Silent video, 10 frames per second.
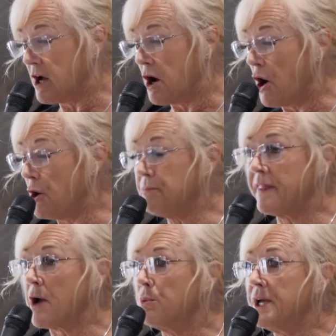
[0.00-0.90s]

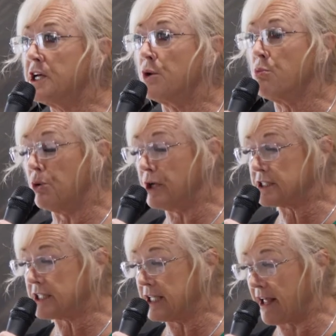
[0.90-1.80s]
that we can
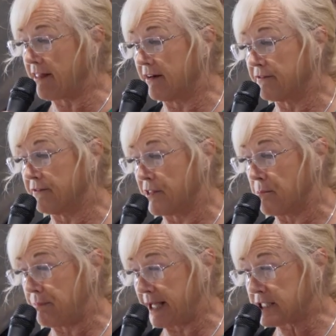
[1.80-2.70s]
work together for the
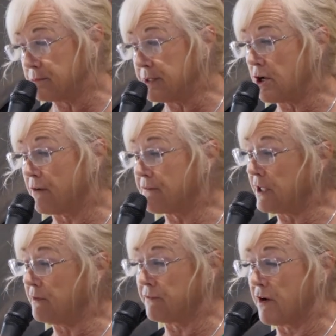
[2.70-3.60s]
betterment of
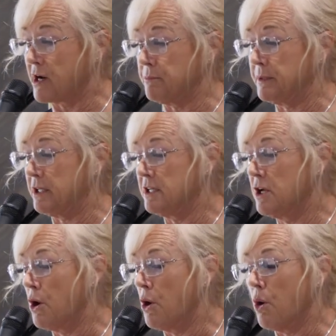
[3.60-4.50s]
the environment,
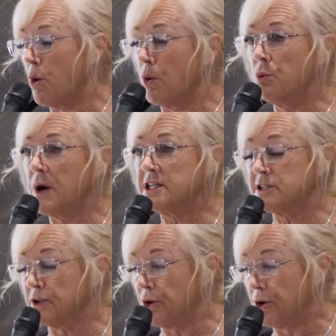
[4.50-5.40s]

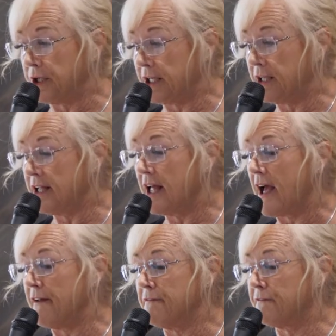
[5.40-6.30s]
always learning
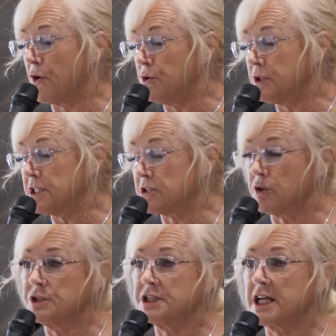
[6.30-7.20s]
and focused
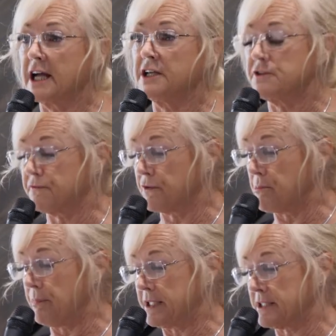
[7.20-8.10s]
on change for the
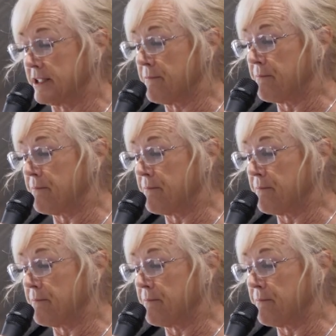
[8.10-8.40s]
better.